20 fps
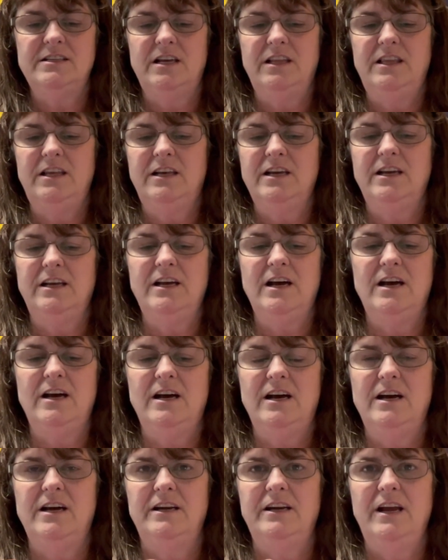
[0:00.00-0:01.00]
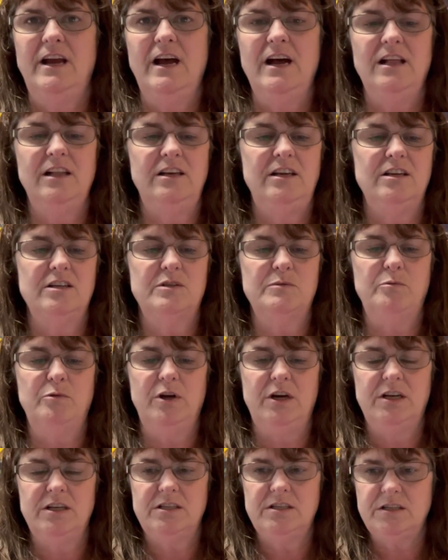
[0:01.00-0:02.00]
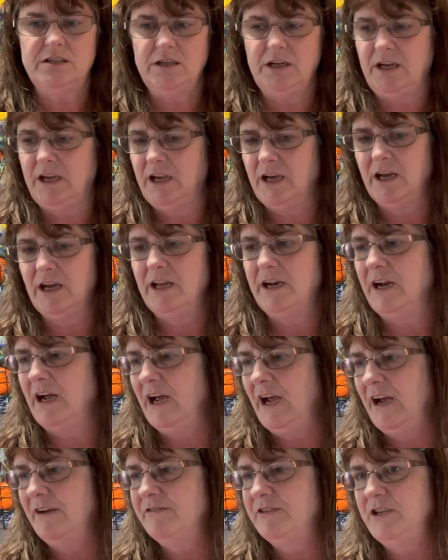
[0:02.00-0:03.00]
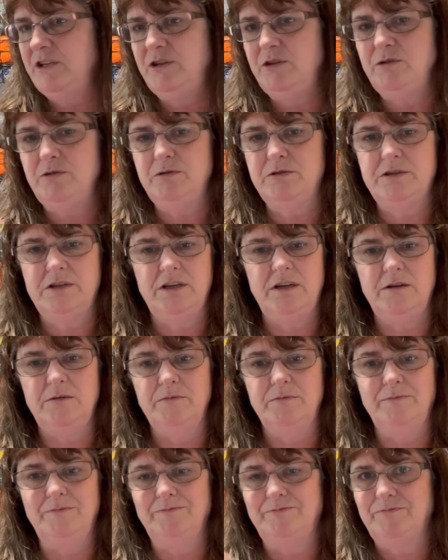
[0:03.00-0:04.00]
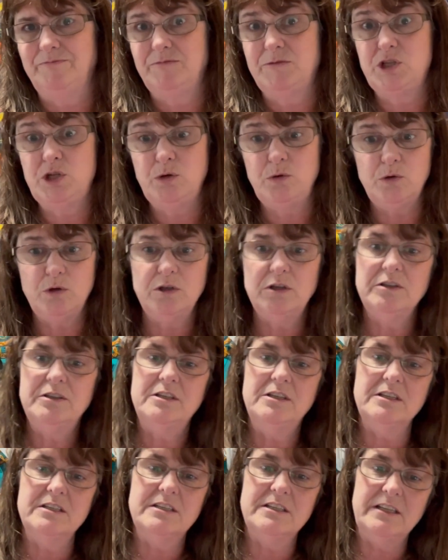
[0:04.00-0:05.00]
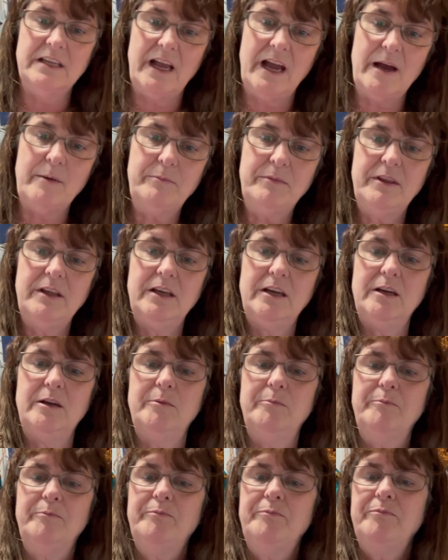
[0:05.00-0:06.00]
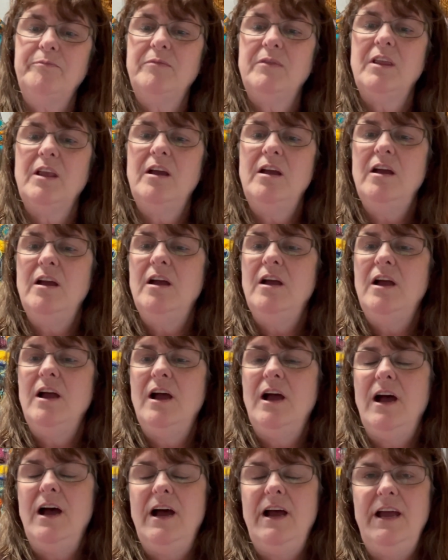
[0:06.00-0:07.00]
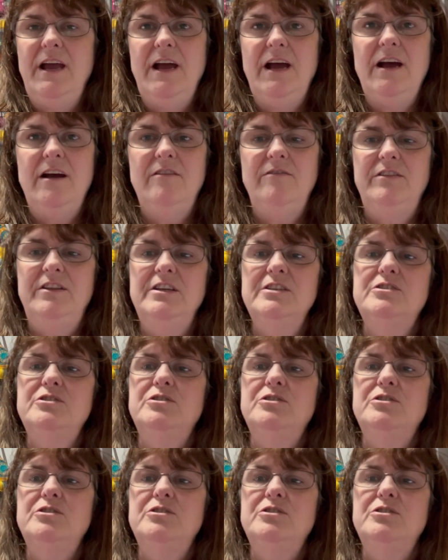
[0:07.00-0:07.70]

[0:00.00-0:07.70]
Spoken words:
I think I got on AliExpress. And I have to use a tool to snap them. I have this